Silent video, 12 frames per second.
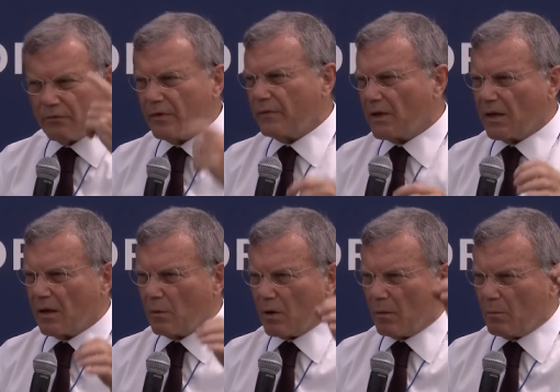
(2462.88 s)
vividly,
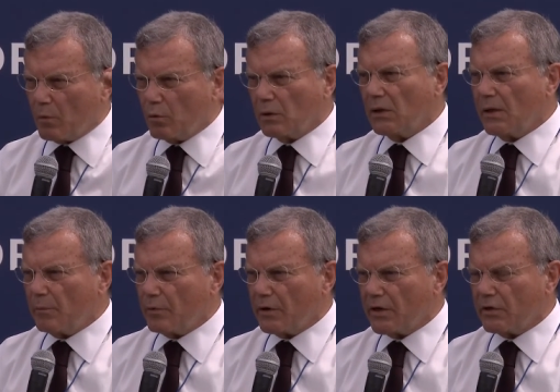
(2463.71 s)
on Magdalene
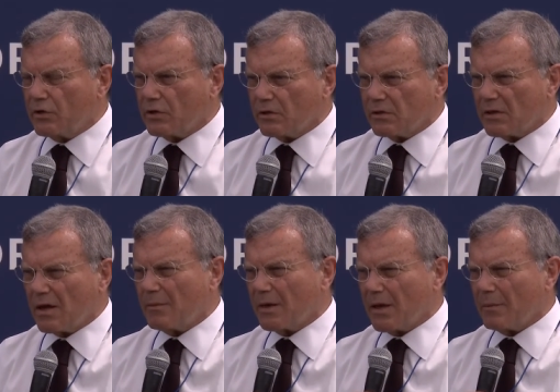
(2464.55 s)
Bridge,
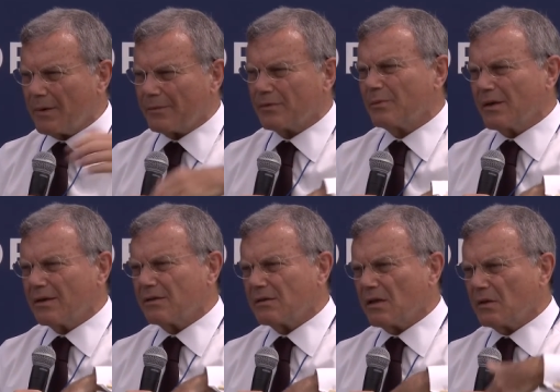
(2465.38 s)
Simon came up to me
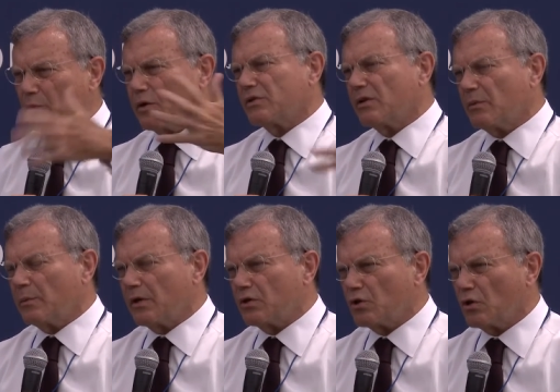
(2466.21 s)
and said the president had
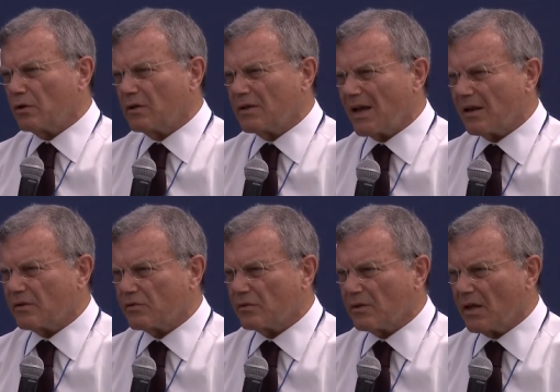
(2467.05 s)
been shot in
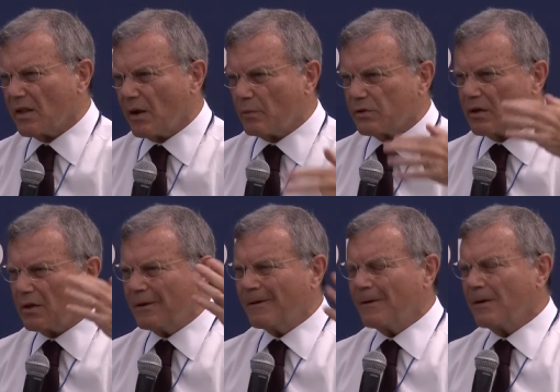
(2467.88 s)
Dallas. Now that was a
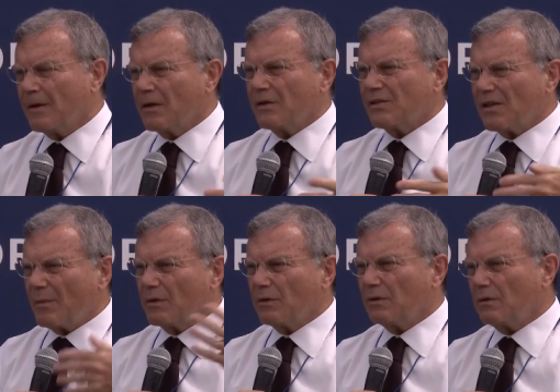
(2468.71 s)

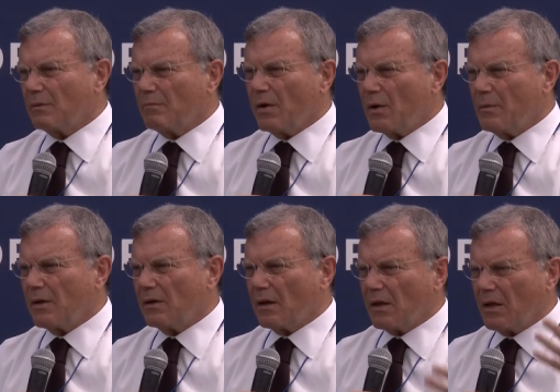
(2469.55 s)
seminal
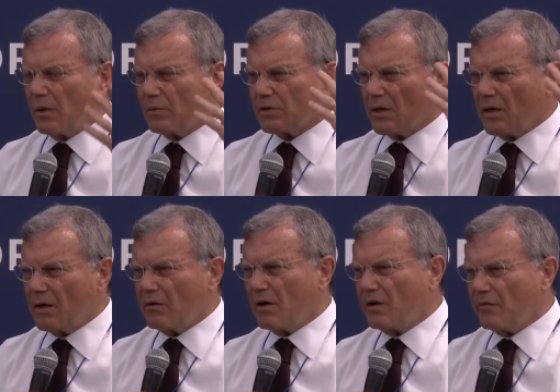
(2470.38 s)
moment, and he was a
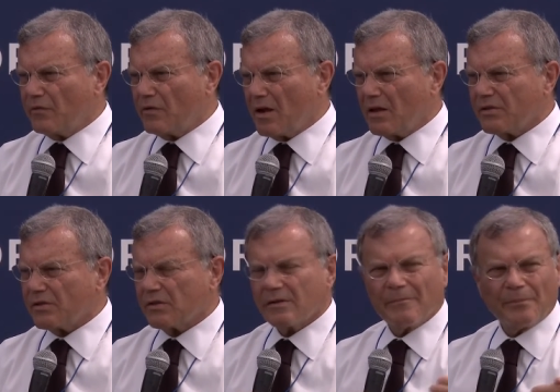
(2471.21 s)
hero for
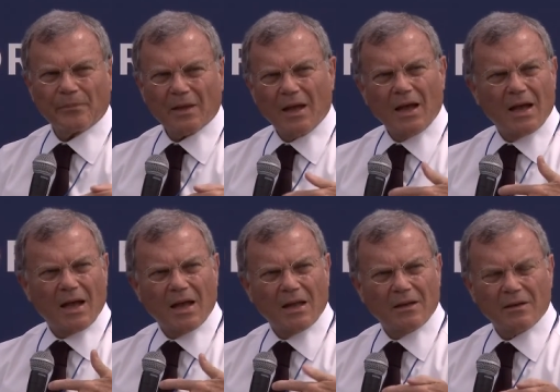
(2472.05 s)
us,
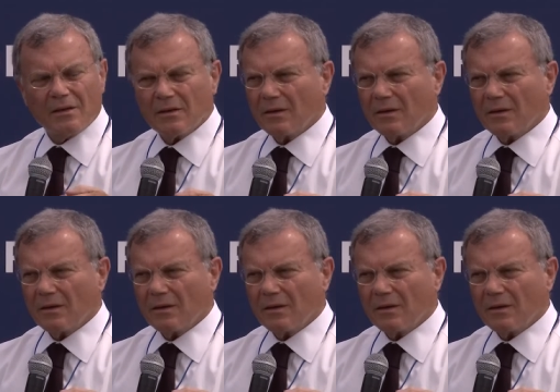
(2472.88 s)
and